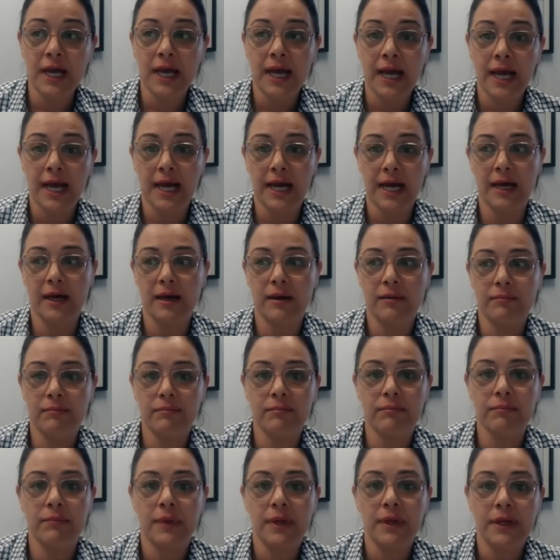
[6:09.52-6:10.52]

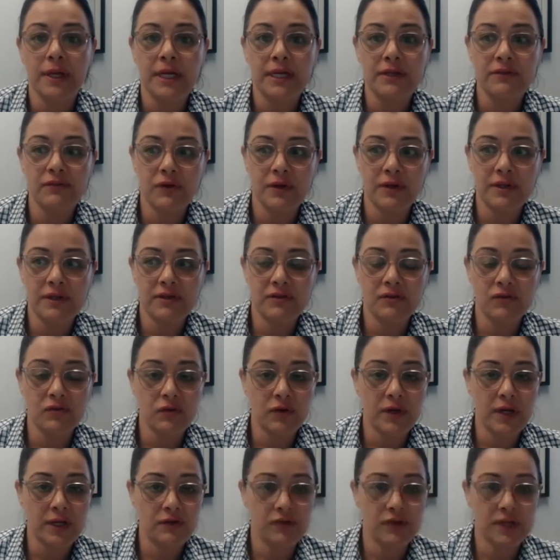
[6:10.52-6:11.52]
So it's a
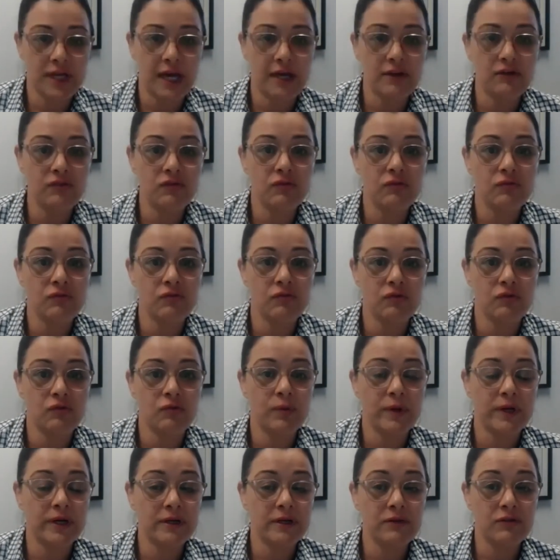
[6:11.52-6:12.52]
good educational tool,
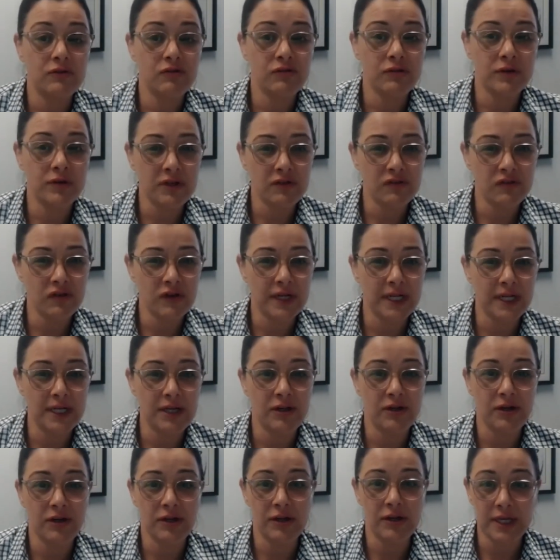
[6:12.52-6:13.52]
whereas
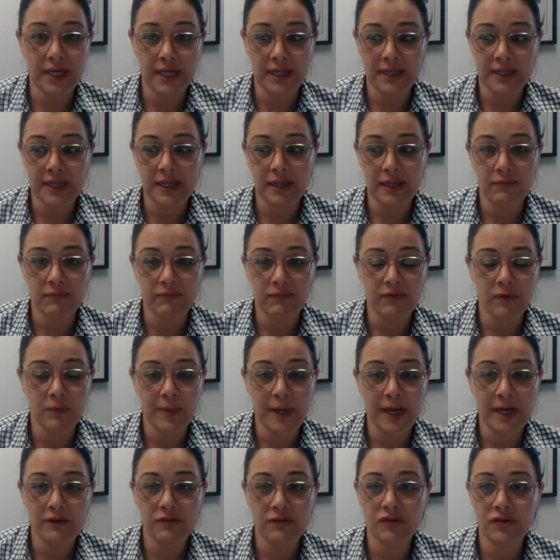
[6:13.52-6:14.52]
traditionally, you get the
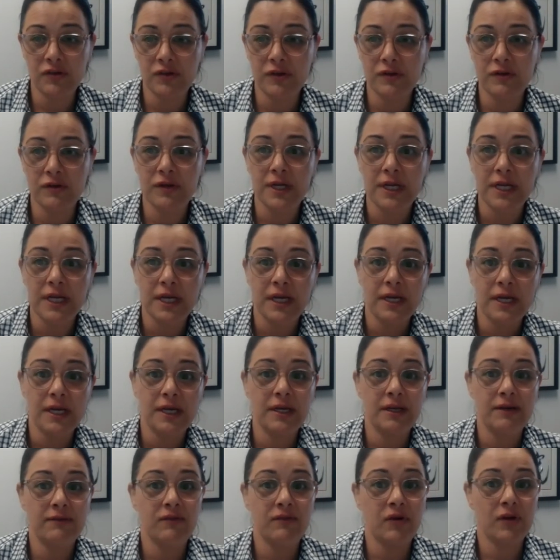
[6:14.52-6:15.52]
information,
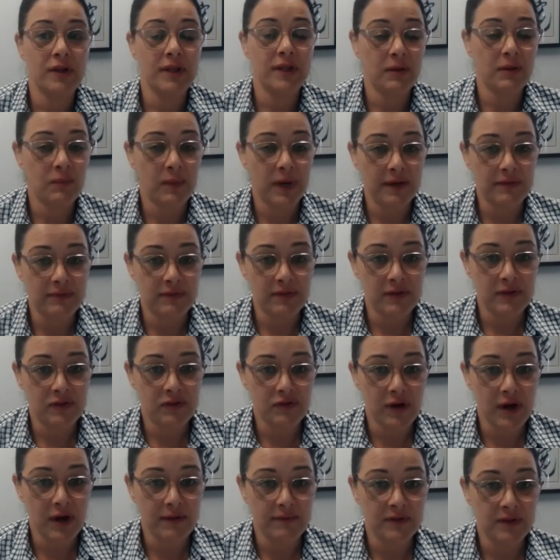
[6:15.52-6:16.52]
you've got to then wait for the
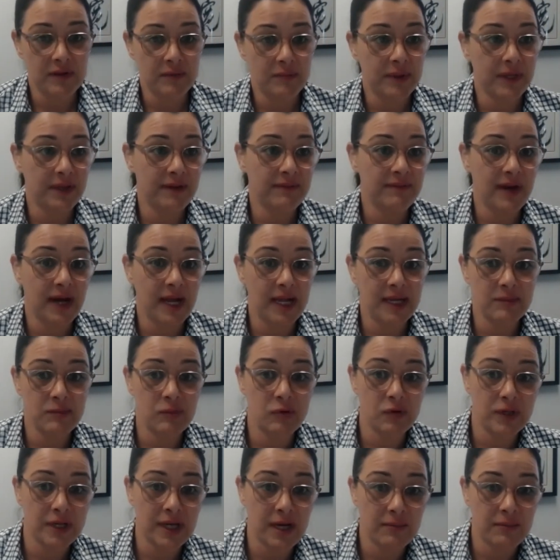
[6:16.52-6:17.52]
driver to be
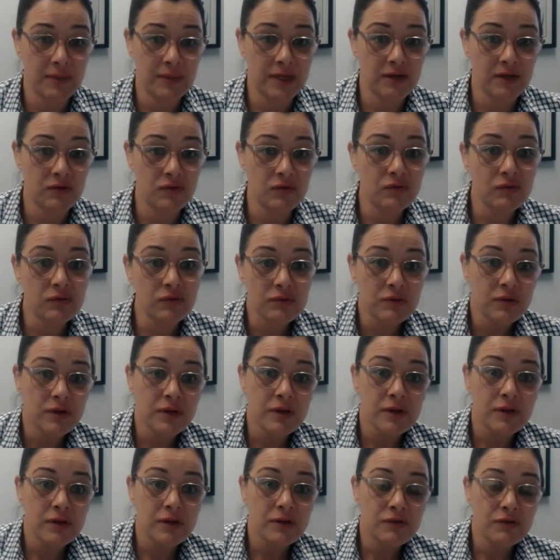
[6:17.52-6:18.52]
available to come in and talk
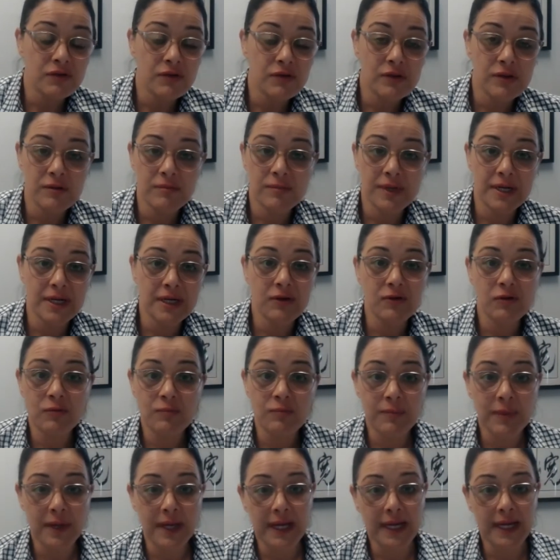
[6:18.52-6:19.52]
to them, and it
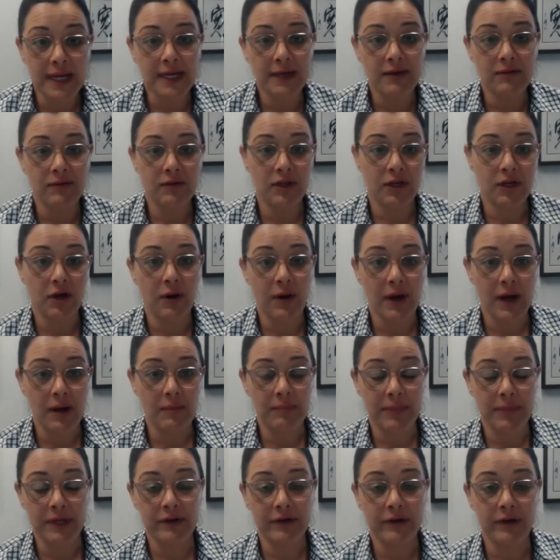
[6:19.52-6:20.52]
could be,
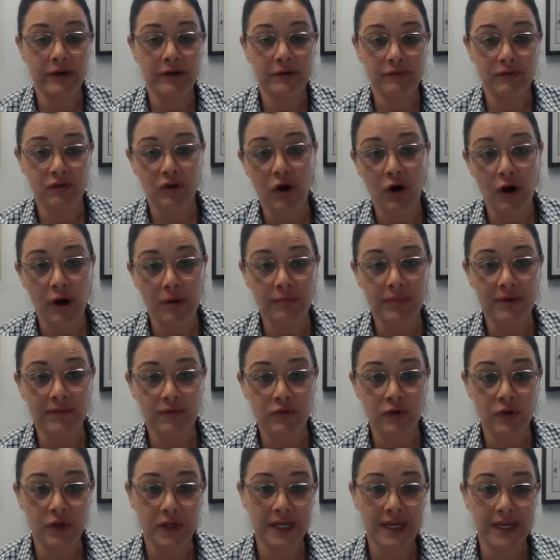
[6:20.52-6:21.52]
a period of time
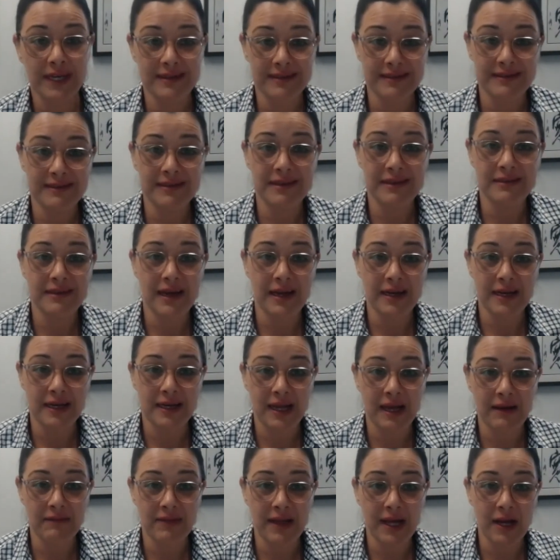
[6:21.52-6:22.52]
before you get to sit down
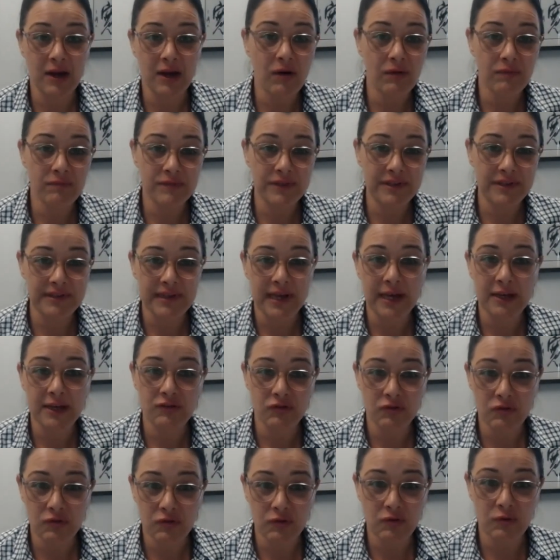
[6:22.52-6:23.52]
and have that
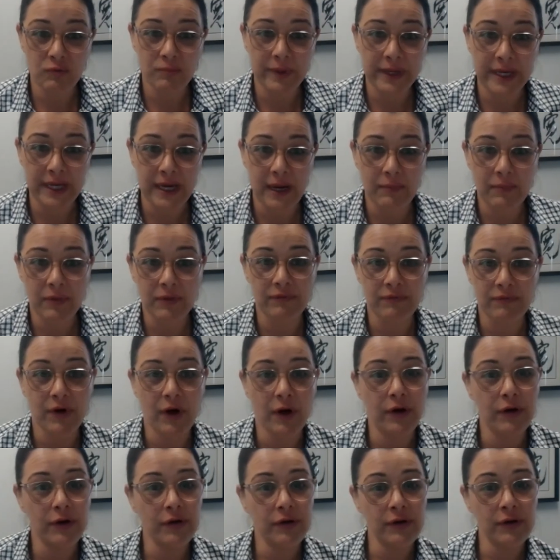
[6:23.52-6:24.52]
conversation or pick up the
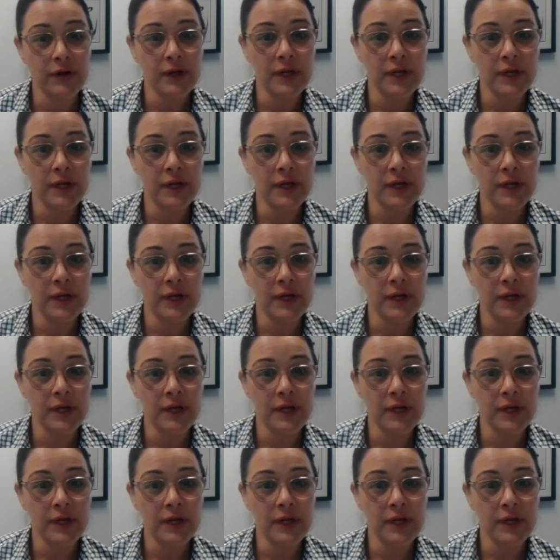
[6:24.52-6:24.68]
phone.